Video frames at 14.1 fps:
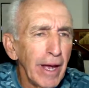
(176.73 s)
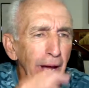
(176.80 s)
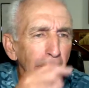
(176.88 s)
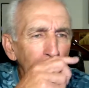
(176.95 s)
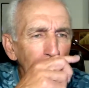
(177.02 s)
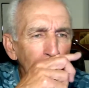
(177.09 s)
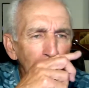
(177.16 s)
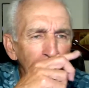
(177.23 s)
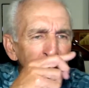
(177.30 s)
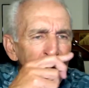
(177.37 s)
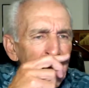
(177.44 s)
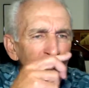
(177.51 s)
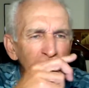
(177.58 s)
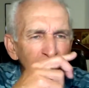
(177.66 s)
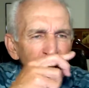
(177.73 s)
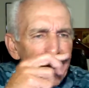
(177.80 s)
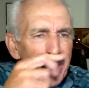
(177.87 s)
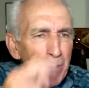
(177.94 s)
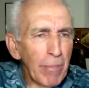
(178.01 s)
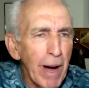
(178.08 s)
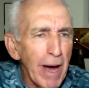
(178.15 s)
Might even get
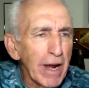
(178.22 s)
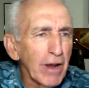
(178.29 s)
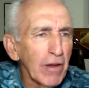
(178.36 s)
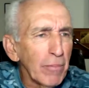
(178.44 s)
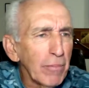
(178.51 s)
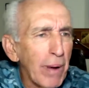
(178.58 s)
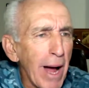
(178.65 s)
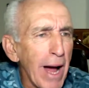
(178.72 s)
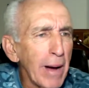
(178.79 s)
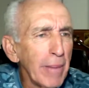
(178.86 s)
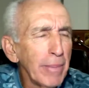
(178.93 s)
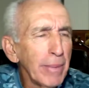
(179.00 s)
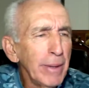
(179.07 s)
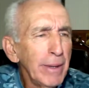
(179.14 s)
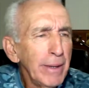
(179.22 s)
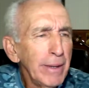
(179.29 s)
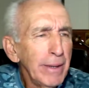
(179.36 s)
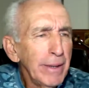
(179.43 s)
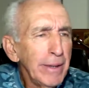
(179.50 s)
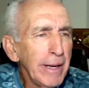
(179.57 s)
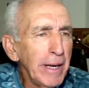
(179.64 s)
a bottle of pop
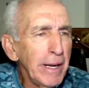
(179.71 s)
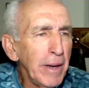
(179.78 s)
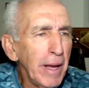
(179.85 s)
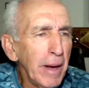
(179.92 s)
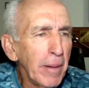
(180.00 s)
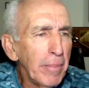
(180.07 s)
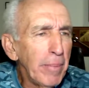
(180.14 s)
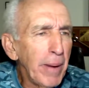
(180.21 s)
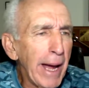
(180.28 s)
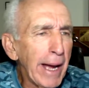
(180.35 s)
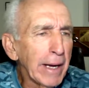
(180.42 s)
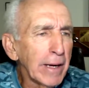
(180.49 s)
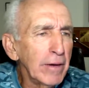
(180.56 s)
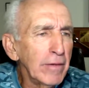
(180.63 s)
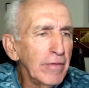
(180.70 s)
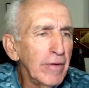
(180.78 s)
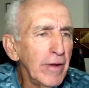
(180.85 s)
and a pack of